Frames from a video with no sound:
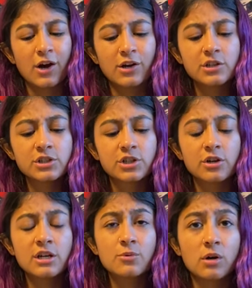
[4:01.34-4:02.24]
"Are you
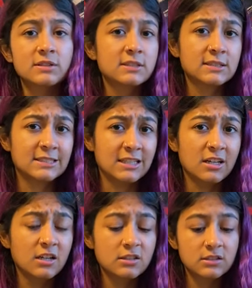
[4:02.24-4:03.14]
sure he wants to
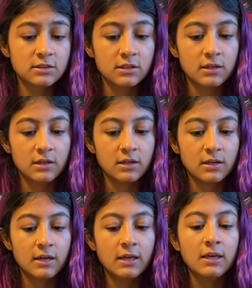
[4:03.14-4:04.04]
see us?"
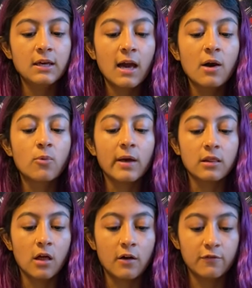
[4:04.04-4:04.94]
"He can't
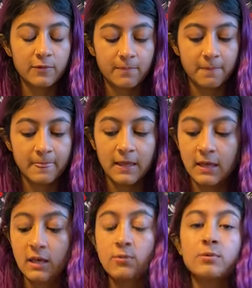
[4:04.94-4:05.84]
wait, love.
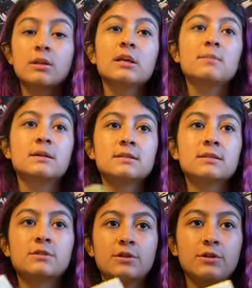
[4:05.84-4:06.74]
He really
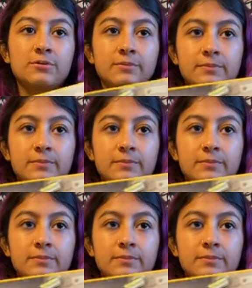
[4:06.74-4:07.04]
misses you."